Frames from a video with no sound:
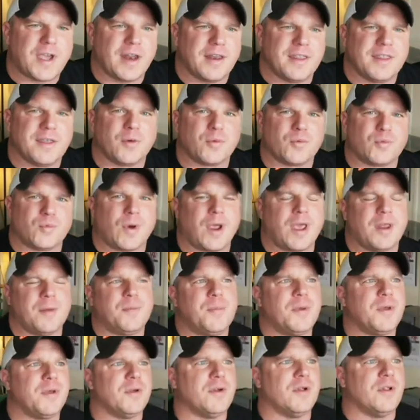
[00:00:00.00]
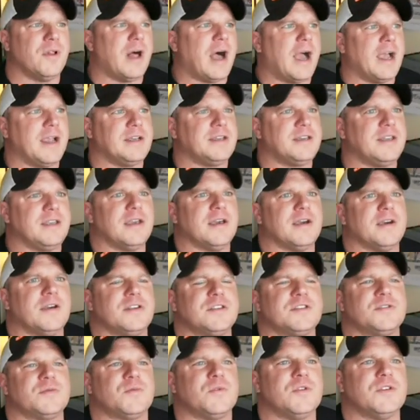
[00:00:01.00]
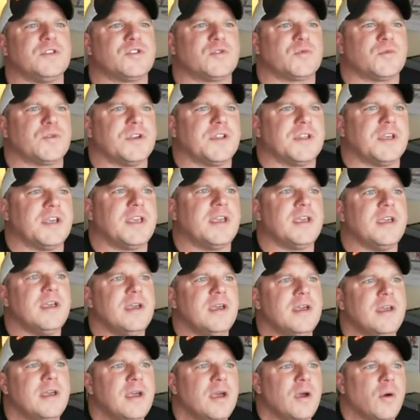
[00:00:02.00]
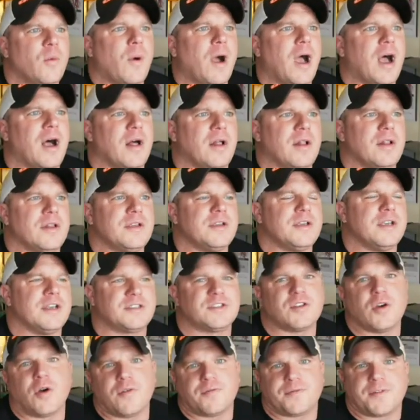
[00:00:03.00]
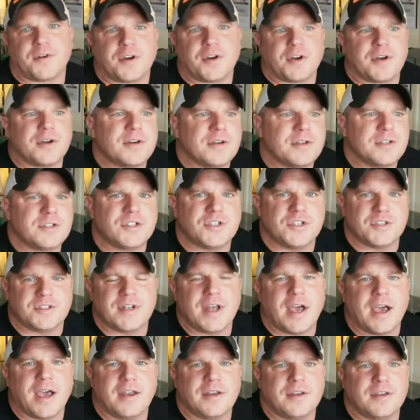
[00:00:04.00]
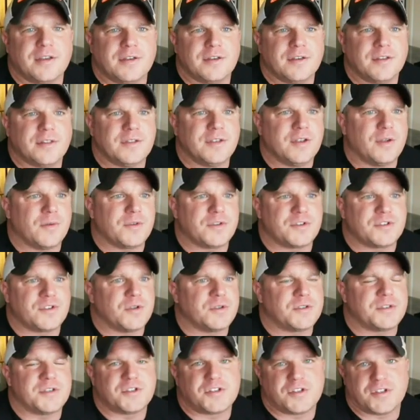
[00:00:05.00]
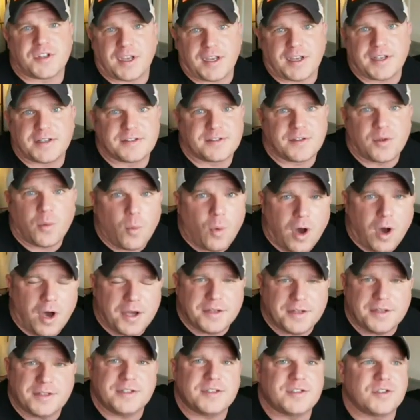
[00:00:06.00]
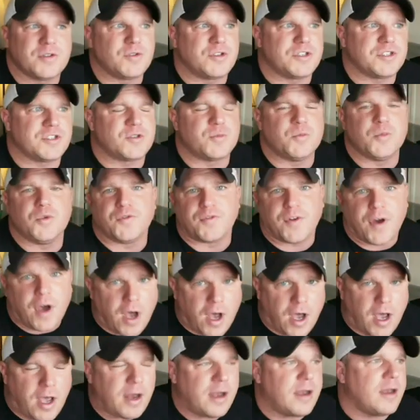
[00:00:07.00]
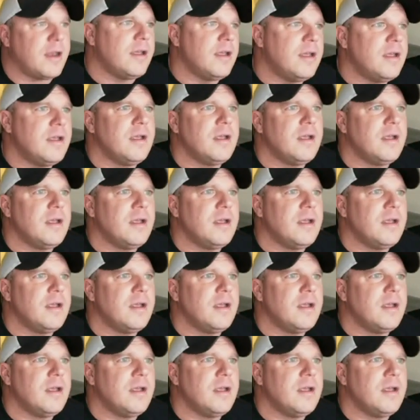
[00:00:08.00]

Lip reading: kind of the red pill idea is really, well, it's over. She's not, there's no such thing as the one, so just move on